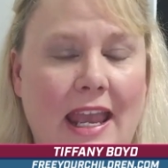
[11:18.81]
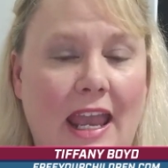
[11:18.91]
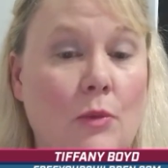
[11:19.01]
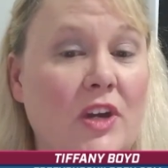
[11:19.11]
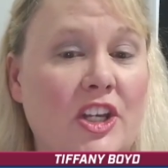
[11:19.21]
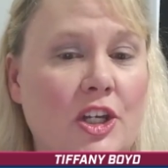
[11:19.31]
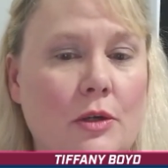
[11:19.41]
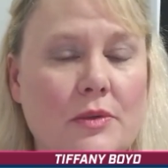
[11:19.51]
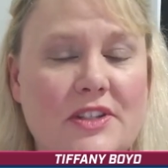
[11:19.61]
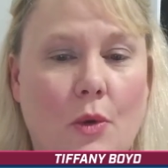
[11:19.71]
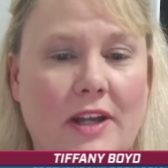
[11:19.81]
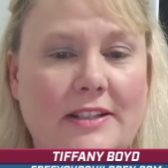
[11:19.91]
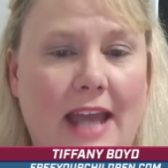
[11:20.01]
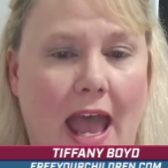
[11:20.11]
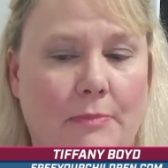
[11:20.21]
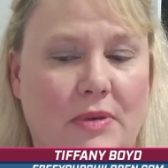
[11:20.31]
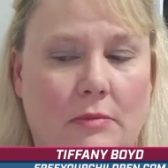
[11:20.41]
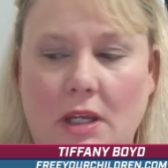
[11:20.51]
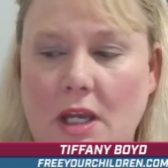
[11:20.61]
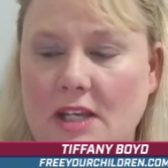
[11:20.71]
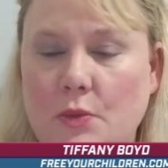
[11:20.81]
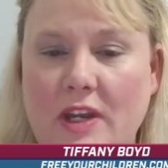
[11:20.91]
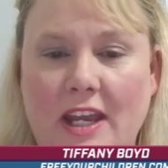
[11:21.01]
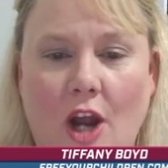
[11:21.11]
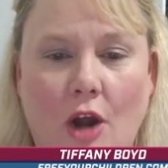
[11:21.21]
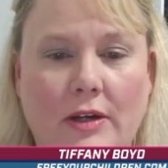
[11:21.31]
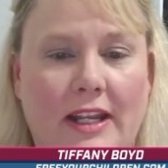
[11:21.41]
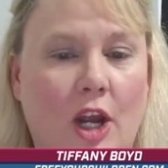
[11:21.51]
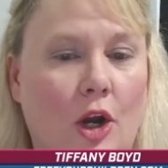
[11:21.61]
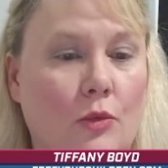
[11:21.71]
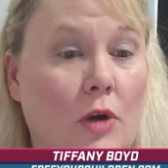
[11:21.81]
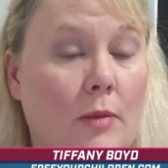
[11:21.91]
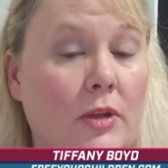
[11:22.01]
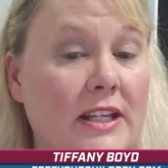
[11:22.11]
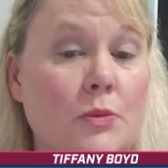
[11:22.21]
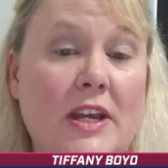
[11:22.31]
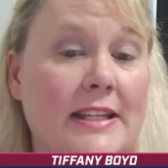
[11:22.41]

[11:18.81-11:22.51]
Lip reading: And we knew it was going to happen because we had already heard rumblings.